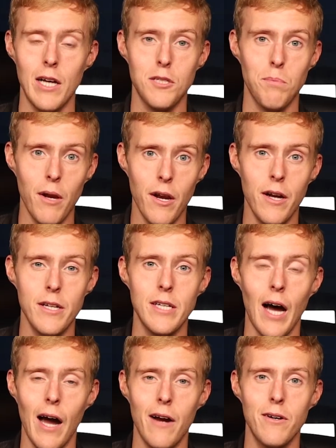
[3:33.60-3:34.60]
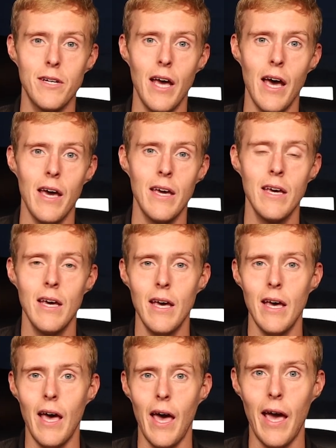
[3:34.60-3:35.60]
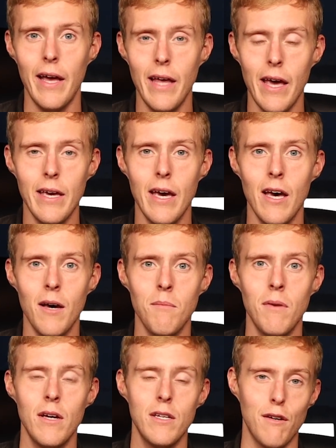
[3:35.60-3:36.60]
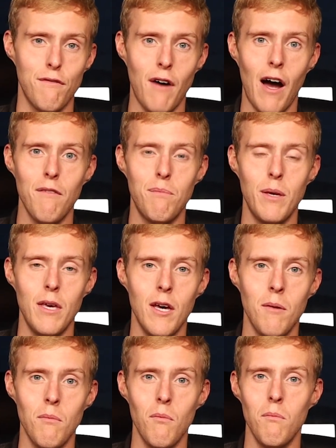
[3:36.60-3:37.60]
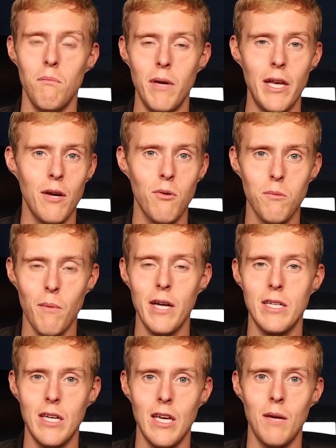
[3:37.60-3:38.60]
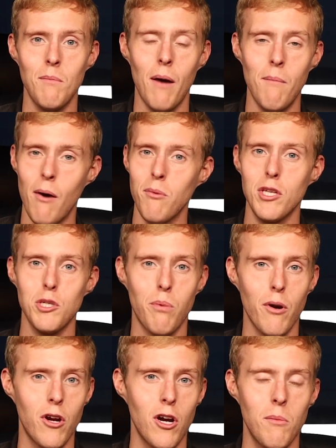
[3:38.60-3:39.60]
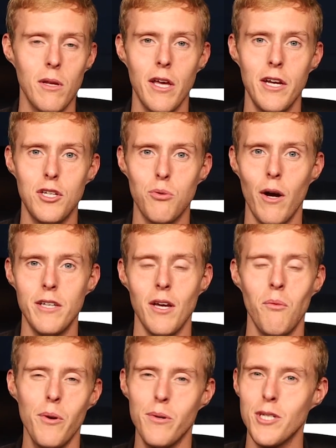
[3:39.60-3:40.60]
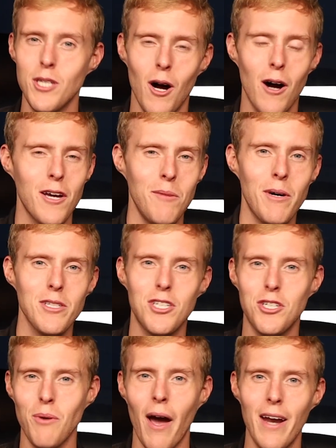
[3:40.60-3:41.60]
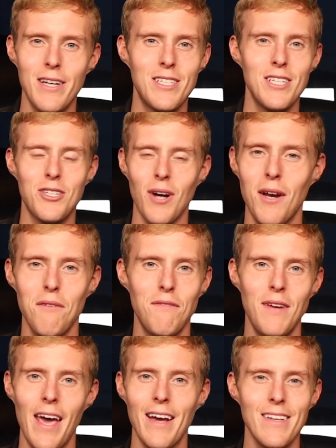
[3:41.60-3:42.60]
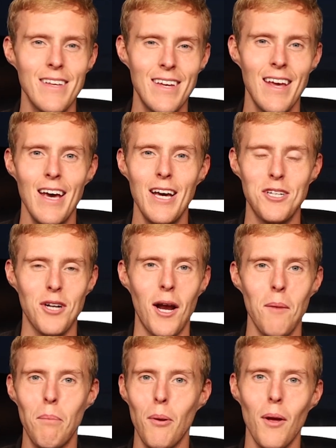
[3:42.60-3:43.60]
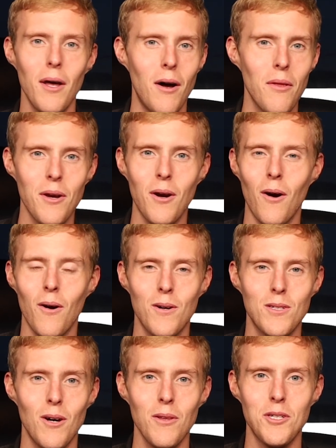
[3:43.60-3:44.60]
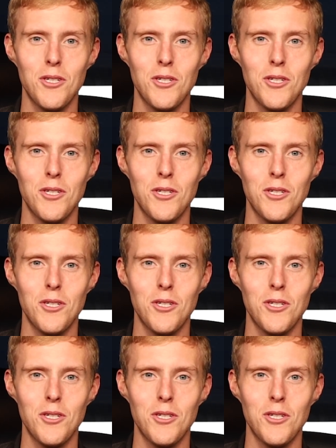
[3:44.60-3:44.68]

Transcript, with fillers: I spent an entire day 8 a.m. to 5 p.m., meeting with my team. I met with this procurement lady twice, and we were just talking about strategy, trying to finagle it, trying to pull out all the cards, all the